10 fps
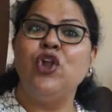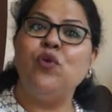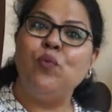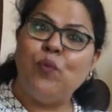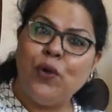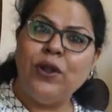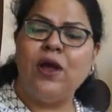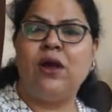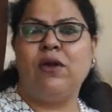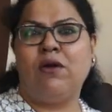to put
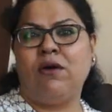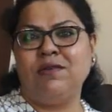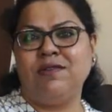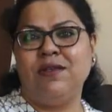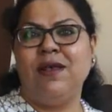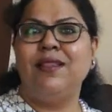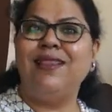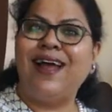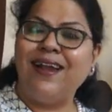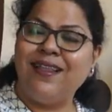across
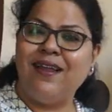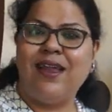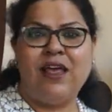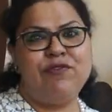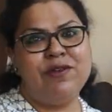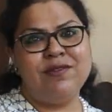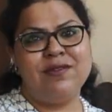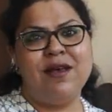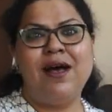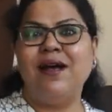that their life
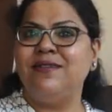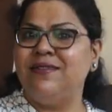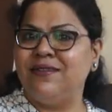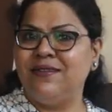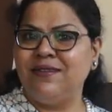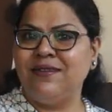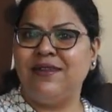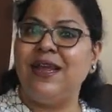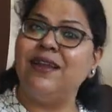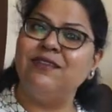is uncertain.
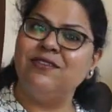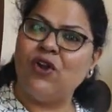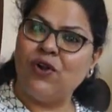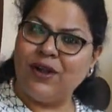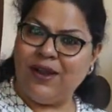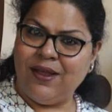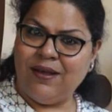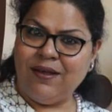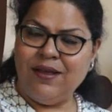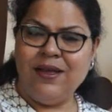It is not
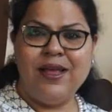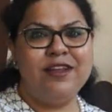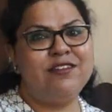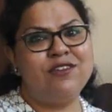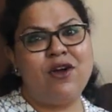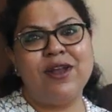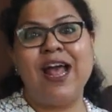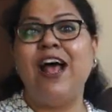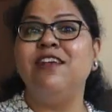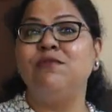clear. It's not
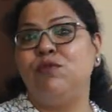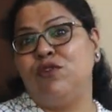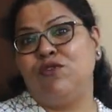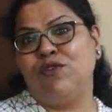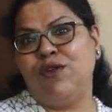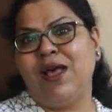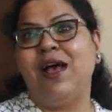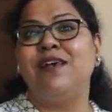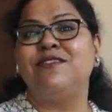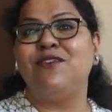as beautiful
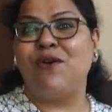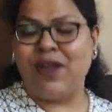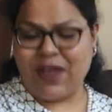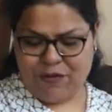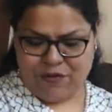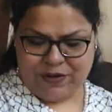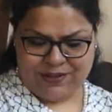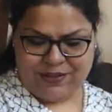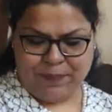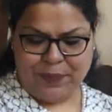as your life
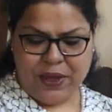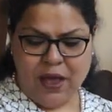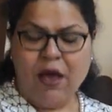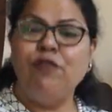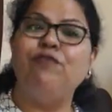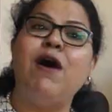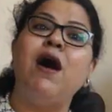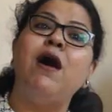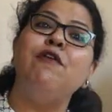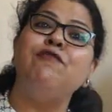is.
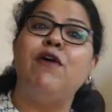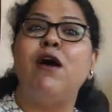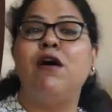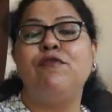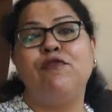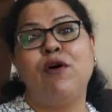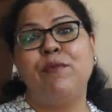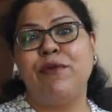Far, far from